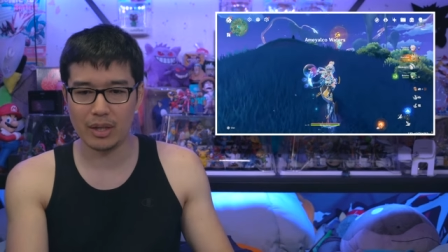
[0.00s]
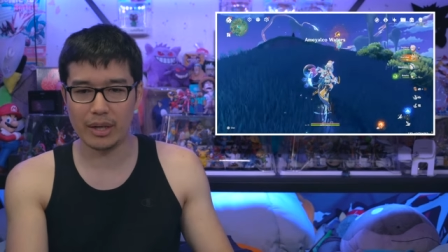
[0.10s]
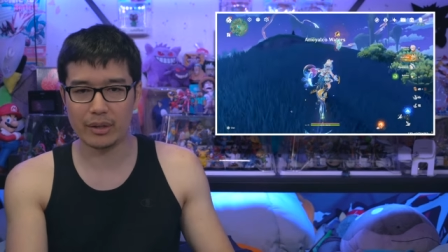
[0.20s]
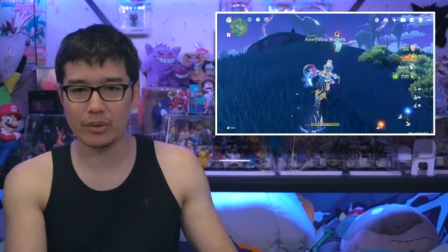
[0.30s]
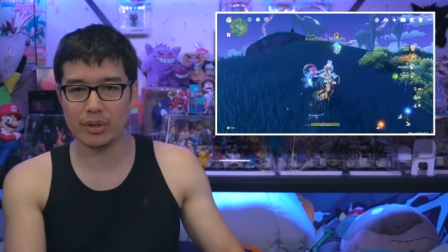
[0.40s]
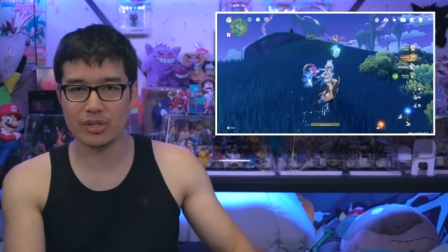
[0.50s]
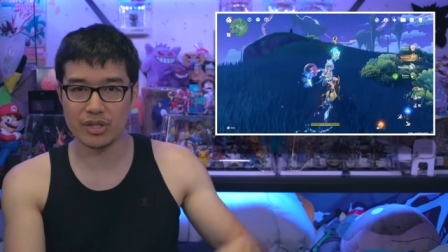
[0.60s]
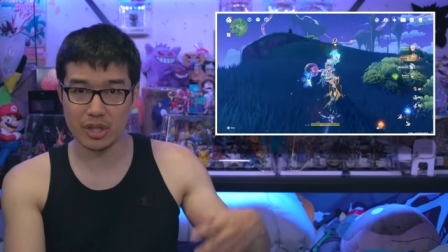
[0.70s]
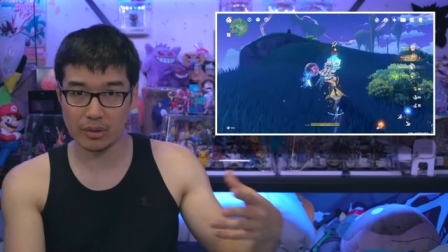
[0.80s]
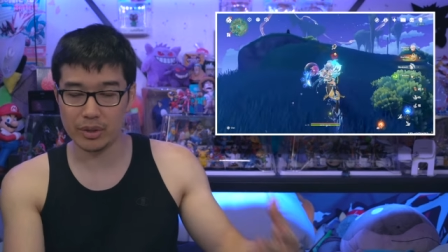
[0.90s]
including
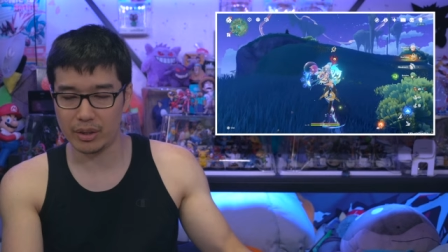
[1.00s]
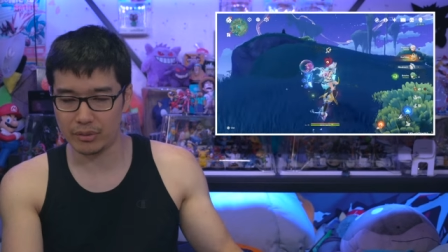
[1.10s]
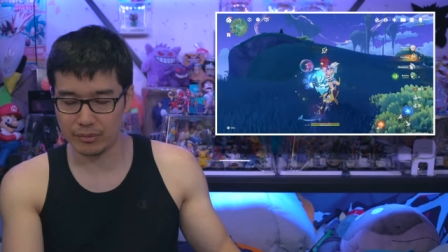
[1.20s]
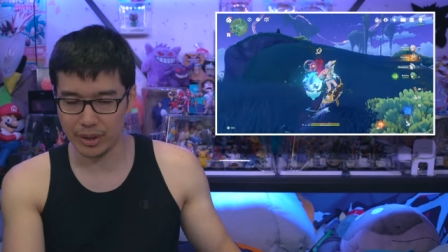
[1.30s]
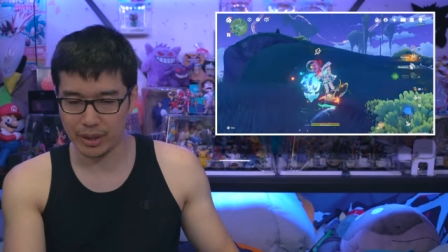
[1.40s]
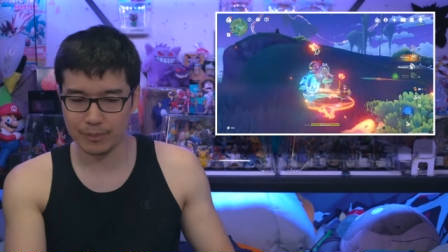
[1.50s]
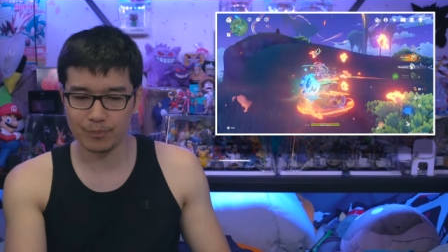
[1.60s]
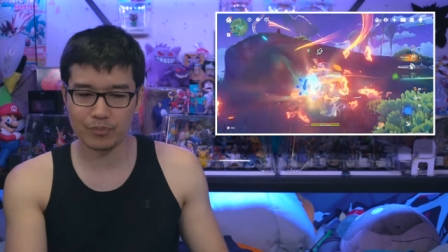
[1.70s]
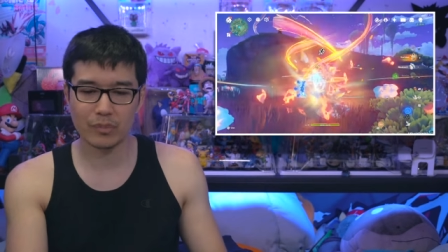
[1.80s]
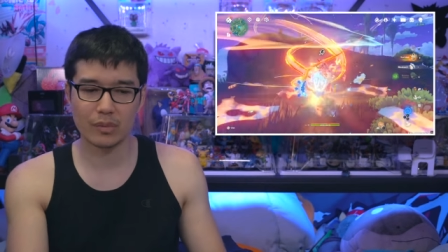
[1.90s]
Xilonen, right?
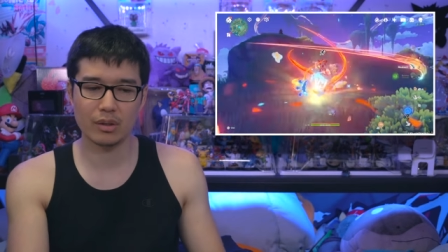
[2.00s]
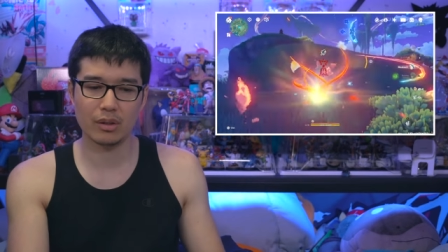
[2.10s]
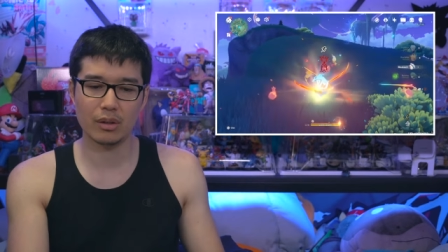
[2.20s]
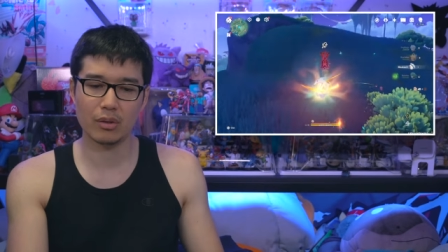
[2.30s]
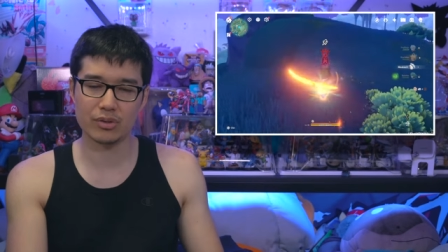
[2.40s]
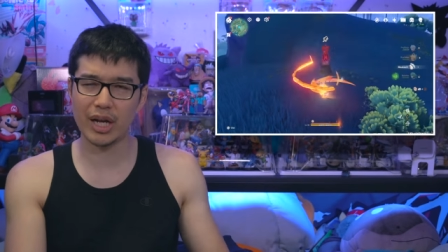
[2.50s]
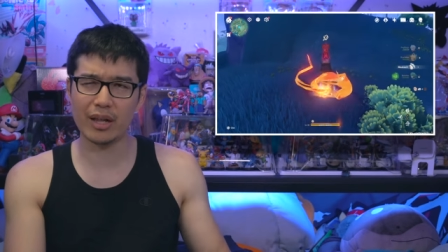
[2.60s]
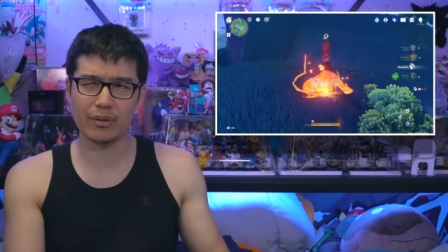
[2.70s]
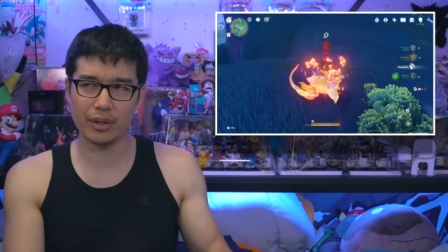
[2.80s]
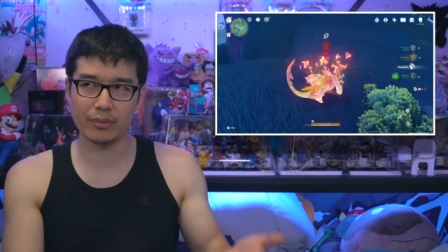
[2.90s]
Or
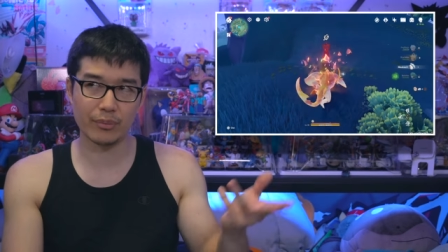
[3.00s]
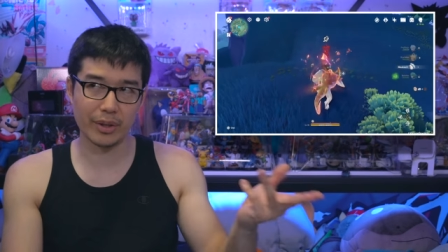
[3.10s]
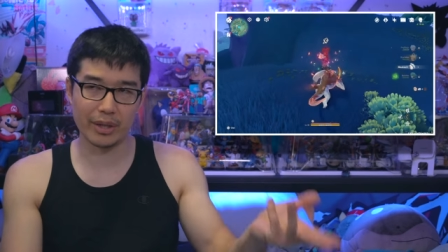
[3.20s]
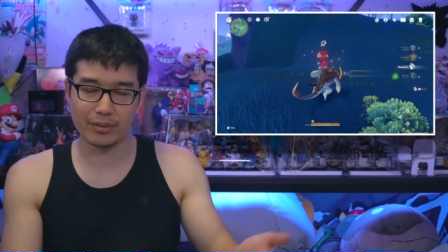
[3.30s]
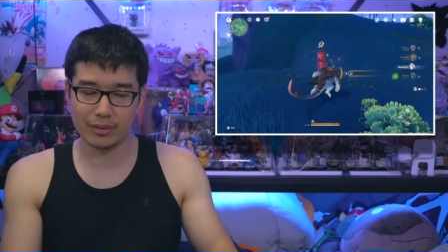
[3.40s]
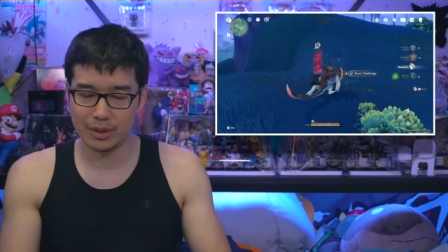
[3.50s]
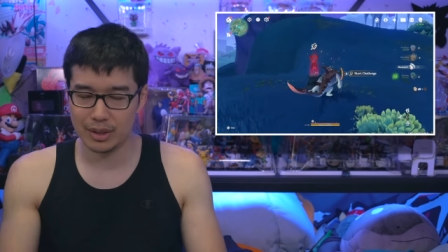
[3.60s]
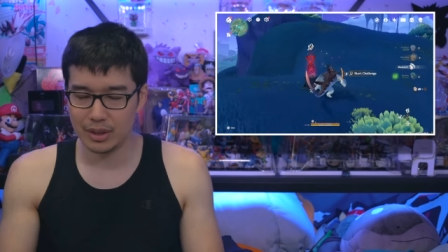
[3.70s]
Xilonen, whatever.